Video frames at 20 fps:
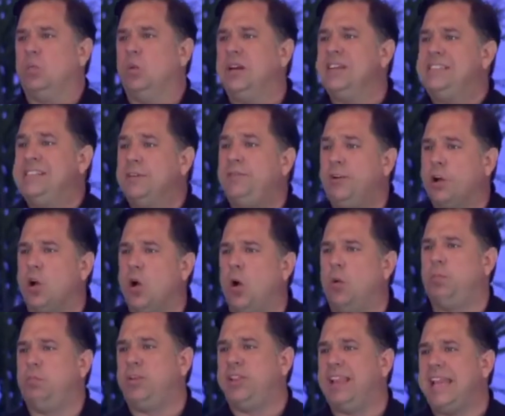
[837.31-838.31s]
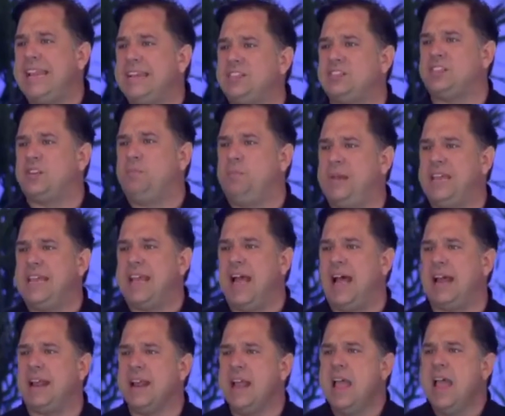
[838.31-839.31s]
What a difficult place to be
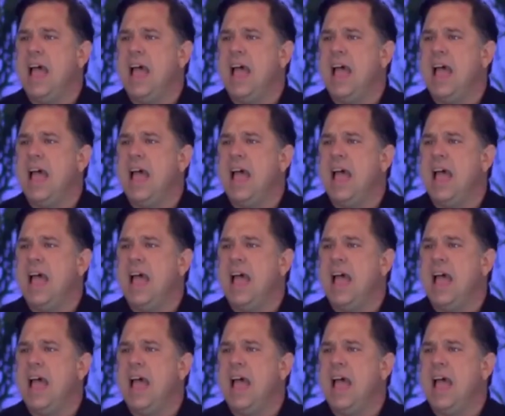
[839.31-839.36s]
at.